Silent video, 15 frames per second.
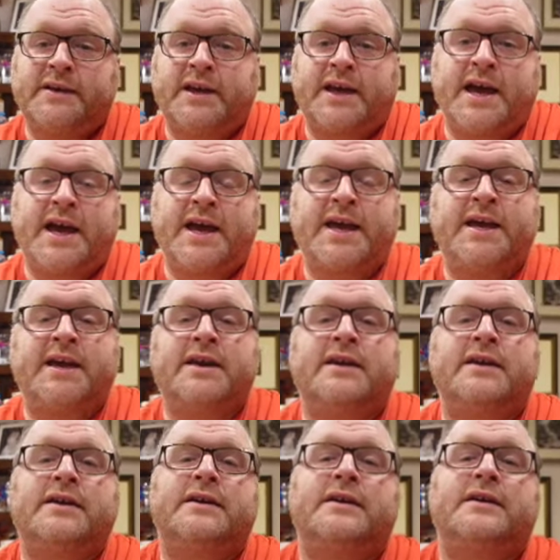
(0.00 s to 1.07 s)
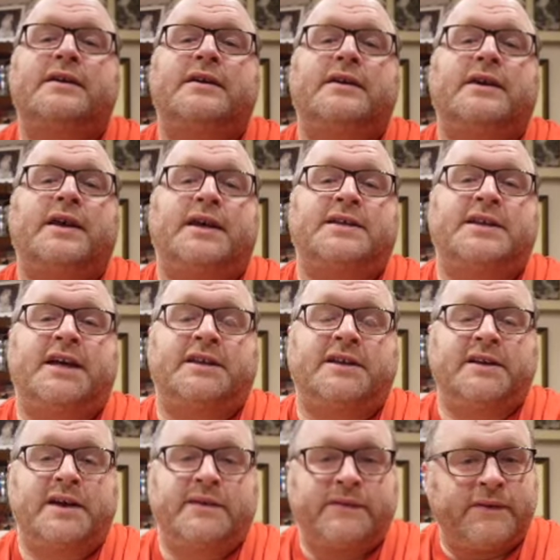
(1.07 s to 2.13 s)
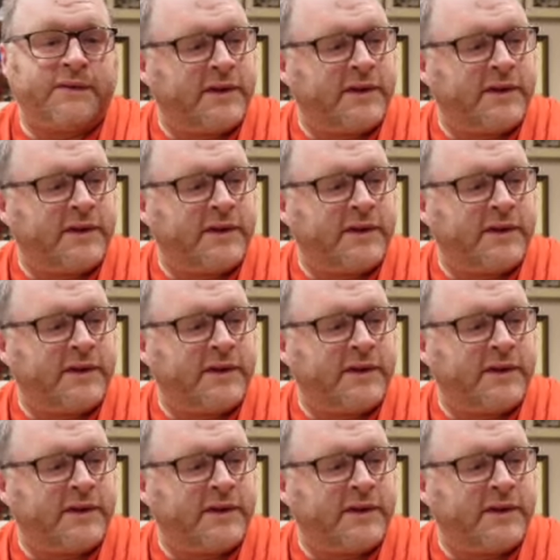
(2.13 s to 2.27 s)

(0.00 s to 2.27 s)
Kay has had enough of